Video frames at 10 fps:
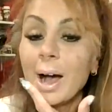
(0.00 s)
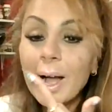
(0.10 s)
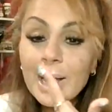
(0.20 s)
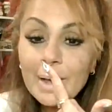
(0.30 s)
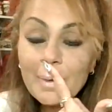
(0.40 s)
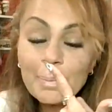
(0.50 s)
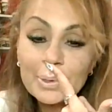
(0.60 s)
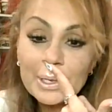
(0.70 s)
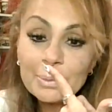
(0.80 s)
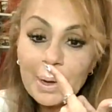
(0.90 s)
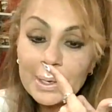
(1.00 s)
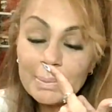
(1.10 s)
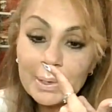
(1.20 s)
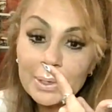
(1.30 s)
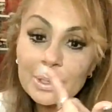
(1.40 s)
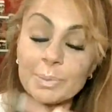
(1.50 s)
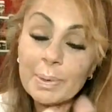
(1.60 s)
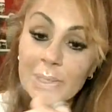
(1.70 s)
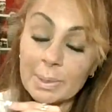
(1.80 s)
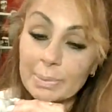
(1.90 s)
I have a Breathe Right in my nose
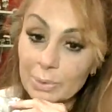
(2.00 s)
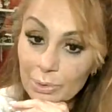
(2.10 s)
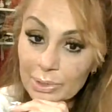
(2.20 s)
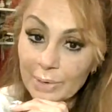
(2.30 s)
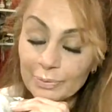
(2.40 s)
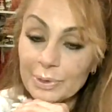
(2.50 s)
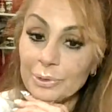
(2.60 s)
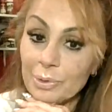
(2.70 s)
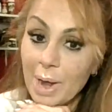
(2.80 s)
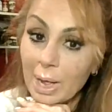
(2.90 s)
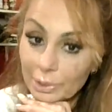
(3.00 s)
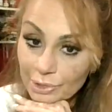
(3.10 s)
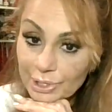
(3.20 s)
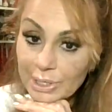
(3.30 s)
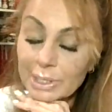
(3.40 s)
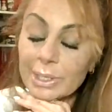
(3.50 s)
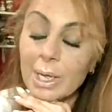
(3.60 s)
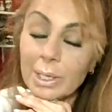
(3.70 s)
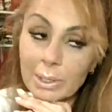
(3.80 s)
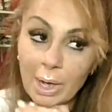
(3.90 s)
because I've been suffering through allergies
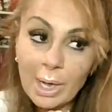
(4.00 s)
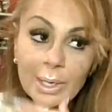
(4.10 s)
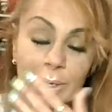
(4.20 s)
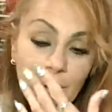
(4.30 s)
a lot.